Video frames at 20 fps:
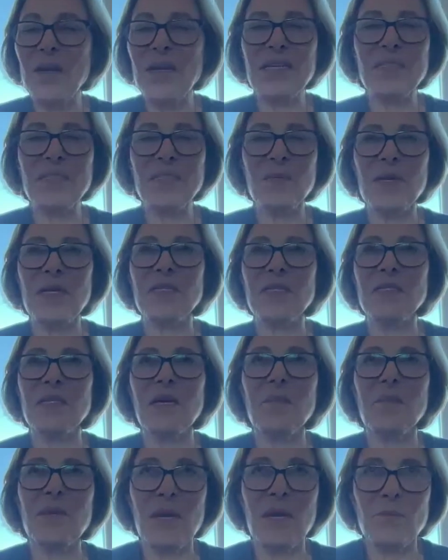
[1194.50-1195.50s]
and he's
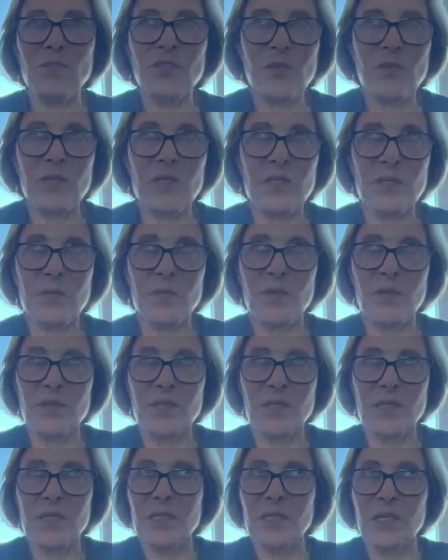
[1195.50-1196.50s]
amazing. I mean, I'm sure he's the
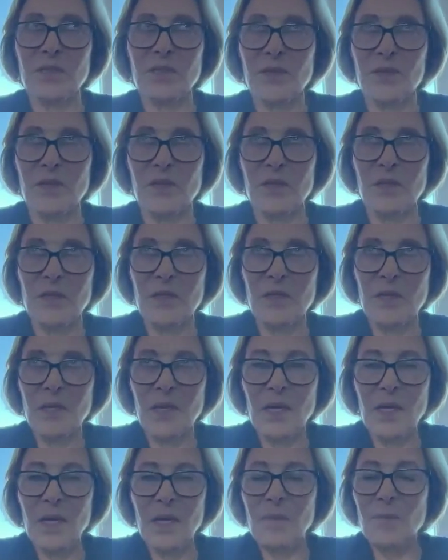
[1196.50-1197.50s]
most successful
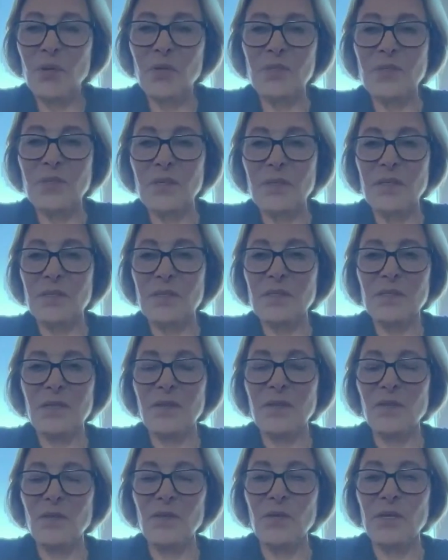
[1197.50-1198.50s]
person that's
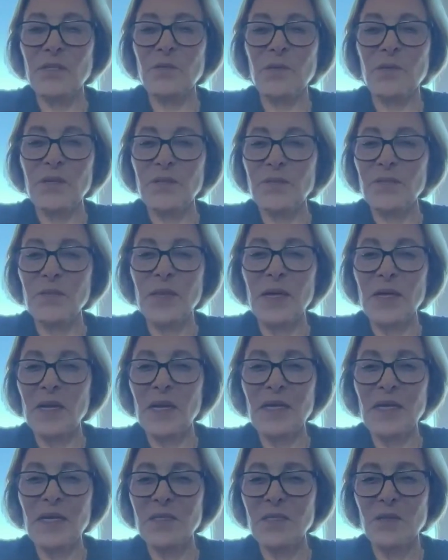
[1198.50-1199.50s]
ever graduated from that
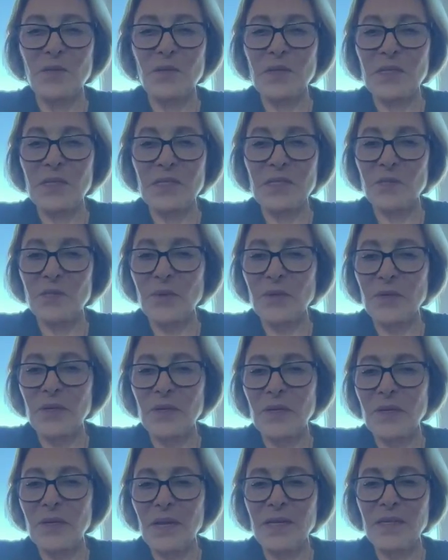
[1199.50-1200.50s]
high school. He's
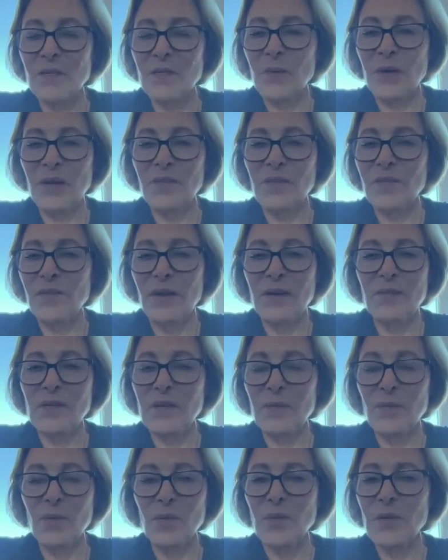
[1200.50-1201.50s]
written like 25
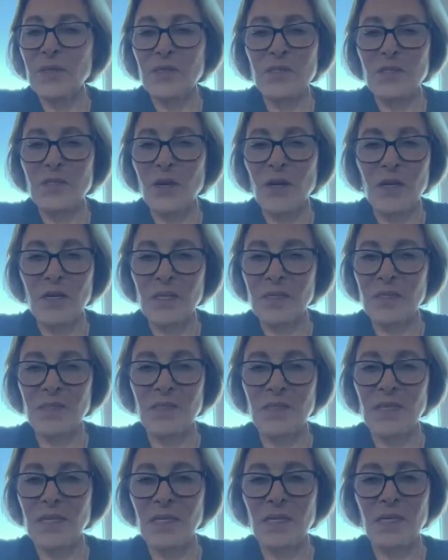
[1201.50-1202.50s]
number one
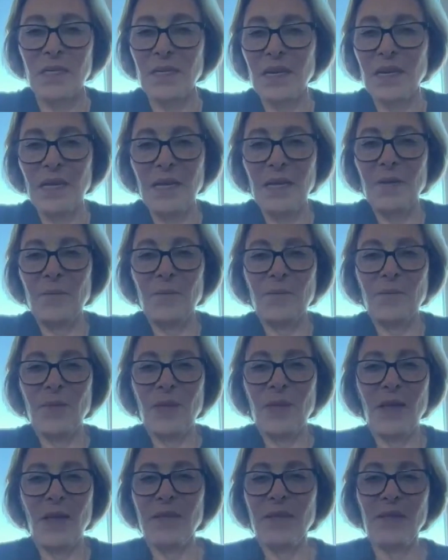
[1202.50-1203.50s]
songs, and
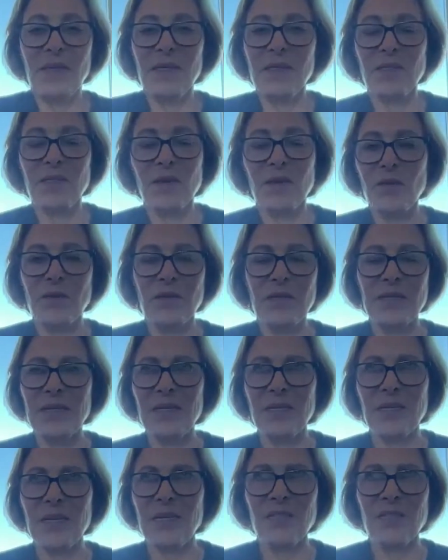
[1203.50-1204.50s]
I think he's currently
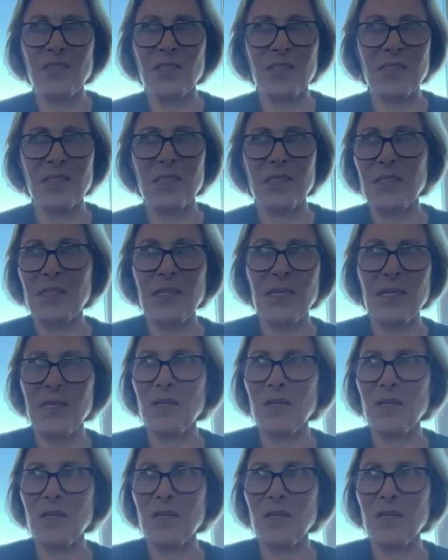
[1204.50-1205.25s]
engaged to Selena